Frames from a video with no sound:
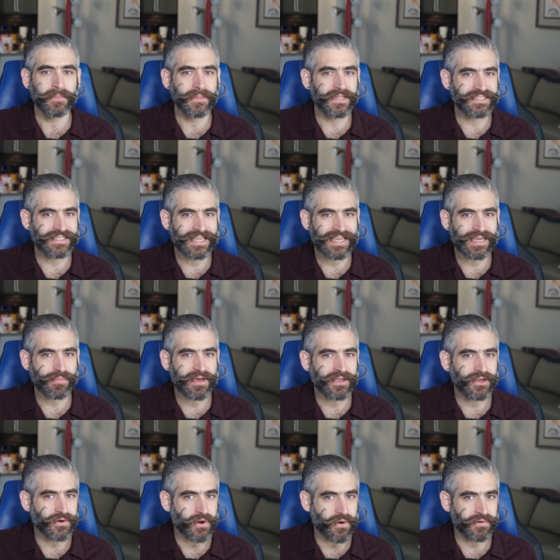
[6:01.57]
Let's think
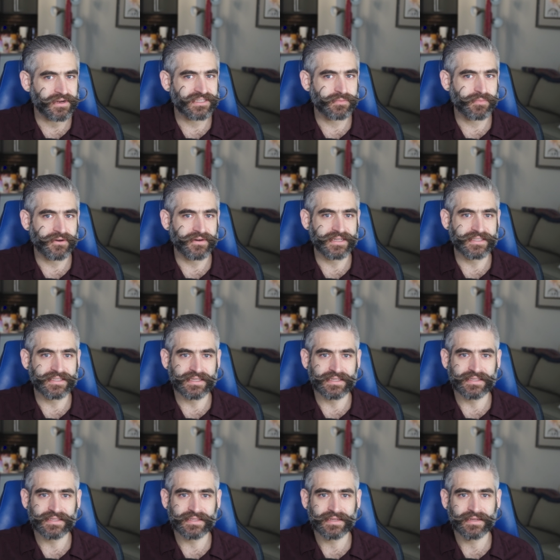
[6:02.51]
about your own
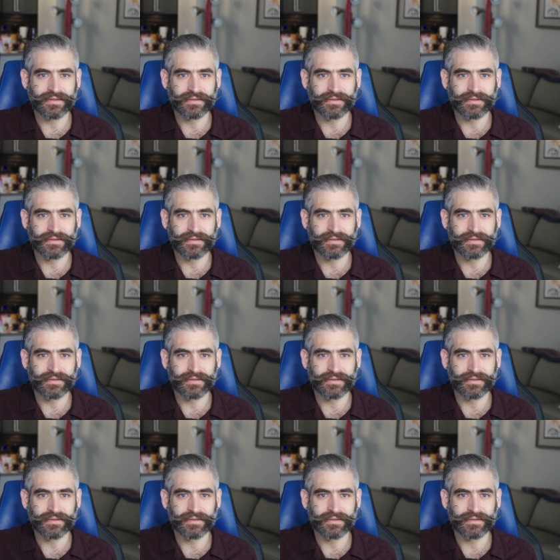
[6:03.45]
experiences.